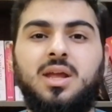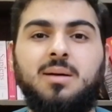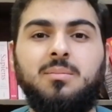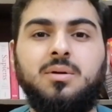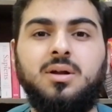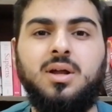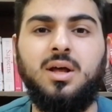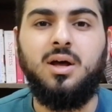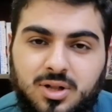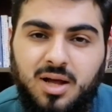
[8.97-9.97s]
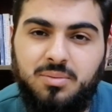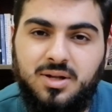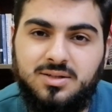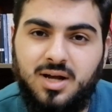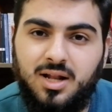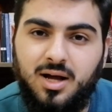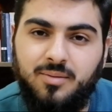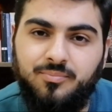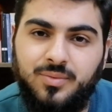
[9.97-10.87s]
named Abdullah bin Salam,